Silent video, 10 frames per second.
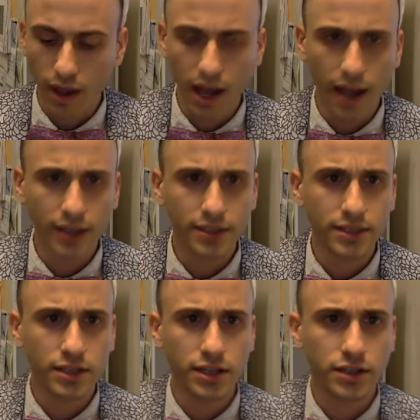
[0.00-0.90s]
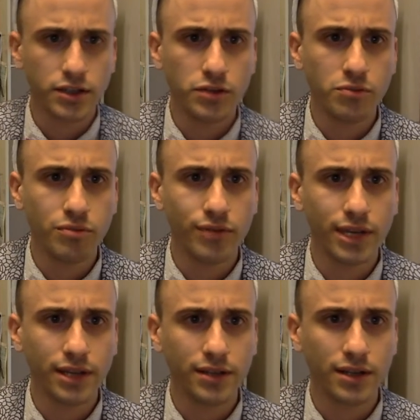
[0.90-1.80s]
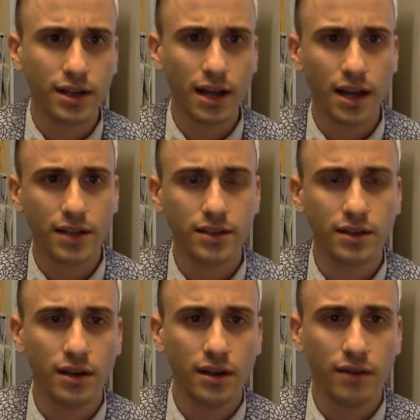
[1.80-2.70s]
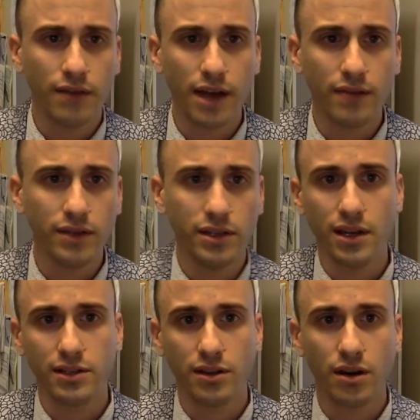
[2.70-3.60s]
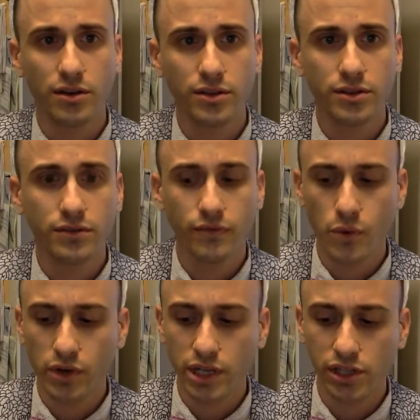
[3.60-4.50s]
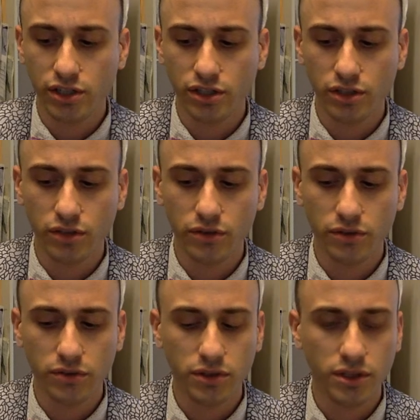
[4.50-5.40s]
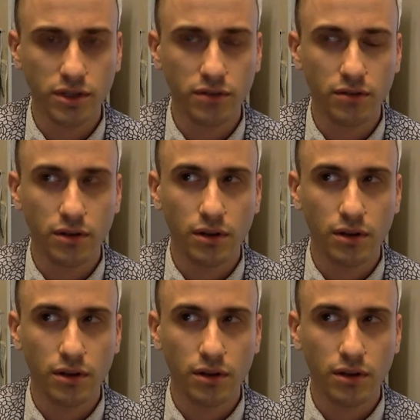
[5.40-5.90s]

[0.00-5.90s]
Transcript: I suggest you bring to class 5 index cards for each student or so.